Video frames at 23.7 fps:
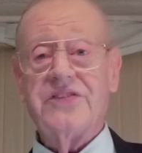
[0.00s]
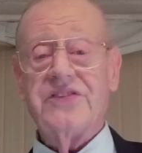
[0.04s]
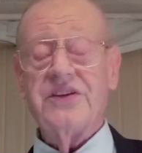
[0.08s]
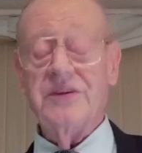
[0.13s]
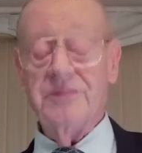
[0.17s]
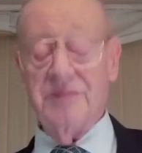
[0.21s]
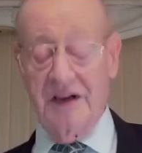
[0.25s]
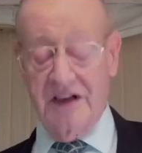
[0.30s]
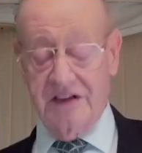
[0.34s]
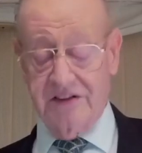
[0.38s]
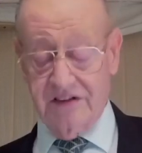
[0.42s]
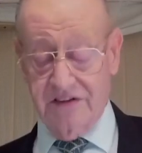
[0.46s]
see
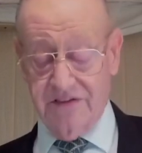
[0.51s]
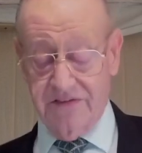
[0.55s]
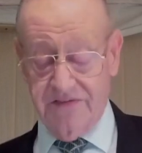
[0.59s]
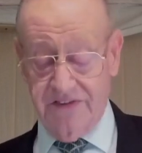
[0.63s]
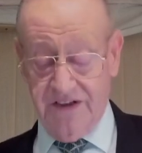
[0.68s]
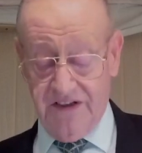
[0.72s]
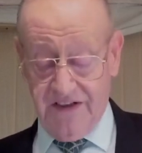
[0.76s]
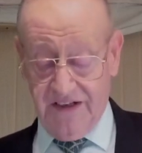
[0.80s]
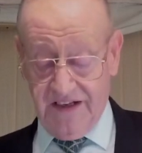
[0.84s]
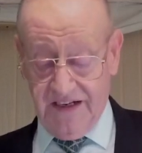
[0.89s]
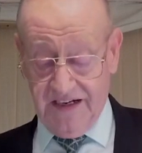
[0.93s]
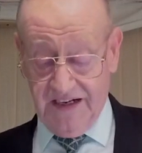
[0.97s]
much of
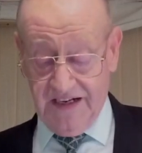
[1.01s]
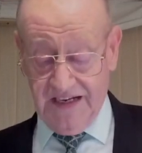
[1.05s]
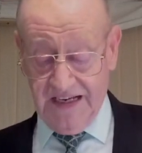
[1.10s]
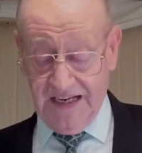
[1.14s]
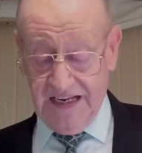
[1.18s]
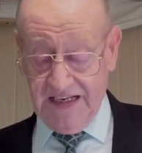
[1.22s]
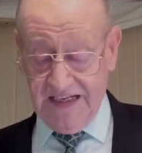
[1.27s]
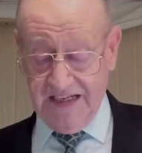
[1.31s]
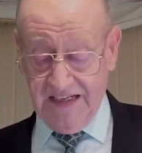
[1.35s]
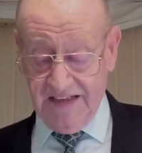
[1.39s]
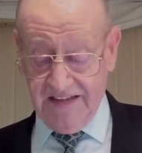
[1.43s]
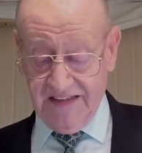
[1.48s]
uh,
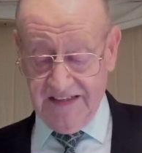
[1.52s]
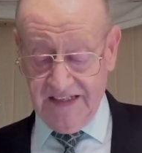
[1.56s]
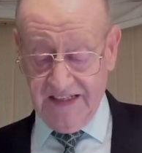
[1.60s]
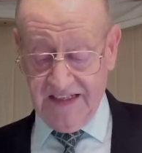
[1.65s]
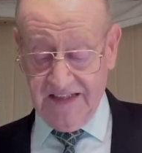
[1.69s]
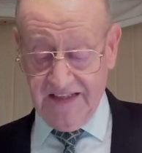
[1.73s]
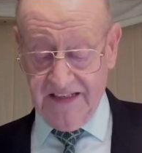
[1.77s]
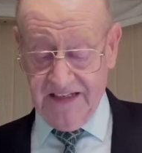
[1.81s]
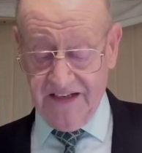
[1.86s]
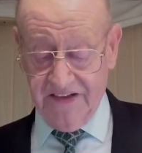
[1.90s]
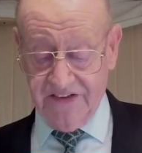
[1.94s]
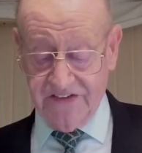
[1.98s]
anything
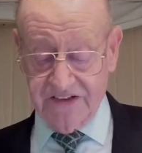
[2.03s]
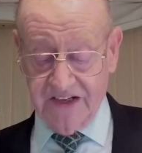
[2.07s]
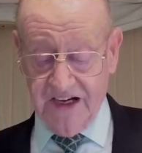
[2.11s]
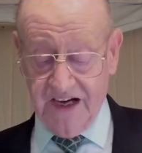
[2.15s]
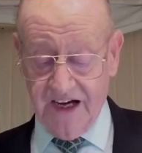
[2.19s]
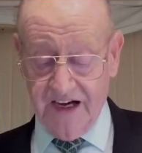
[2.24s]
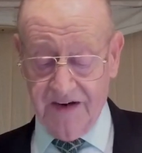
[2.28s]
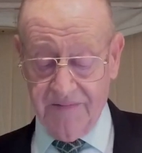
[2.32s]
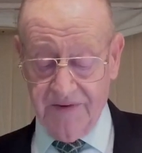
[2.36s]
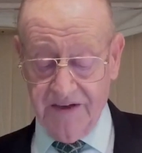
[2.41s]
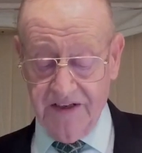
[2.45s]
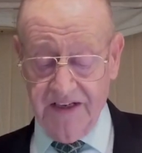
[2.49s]
that is
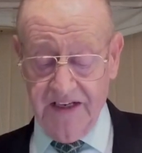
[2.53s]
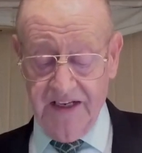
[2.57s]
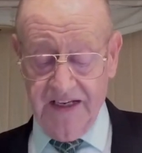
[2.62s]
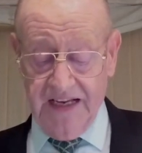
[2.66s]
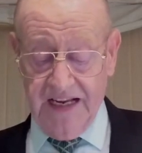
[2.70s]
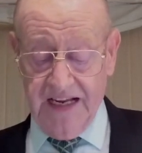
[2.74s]
common.